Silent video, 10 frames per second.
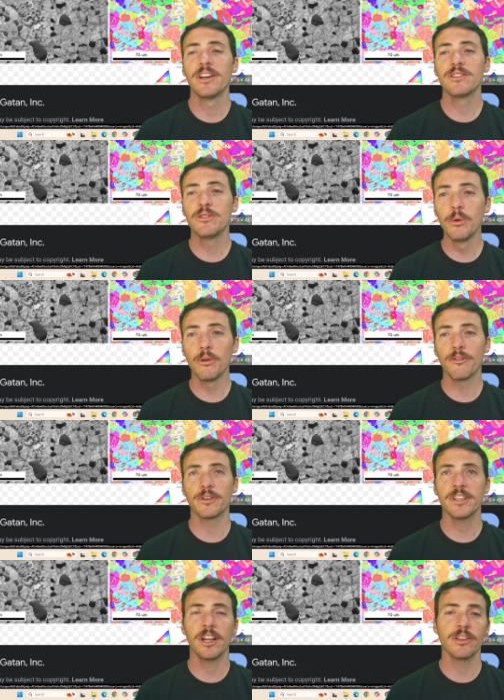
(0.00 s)
tool for
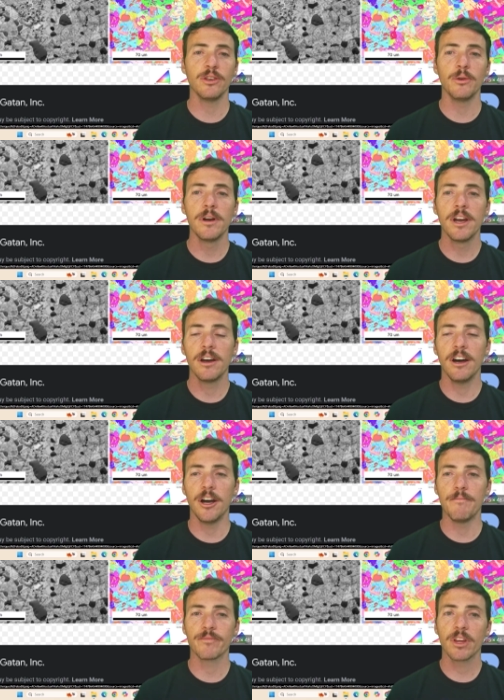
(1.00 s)
telling you
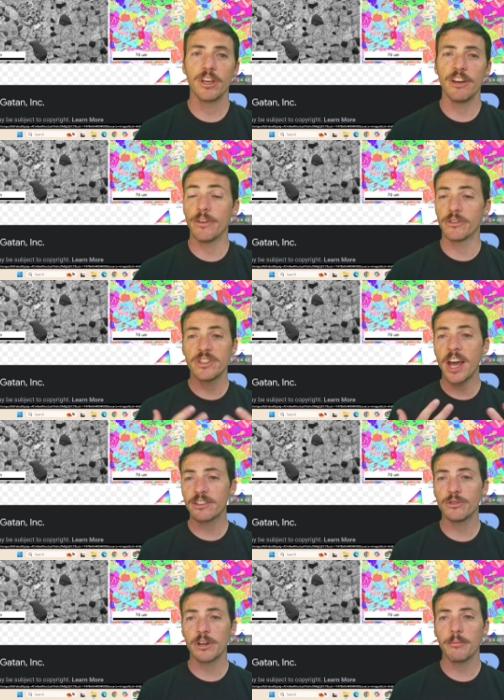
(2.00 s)
um, if there's
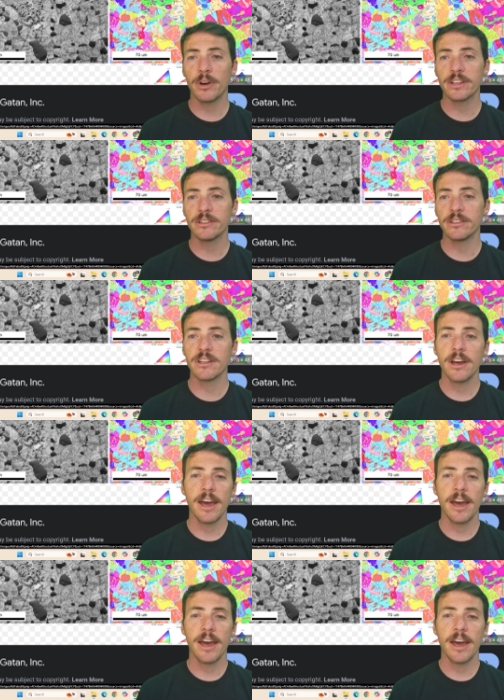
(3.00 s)
texturing present,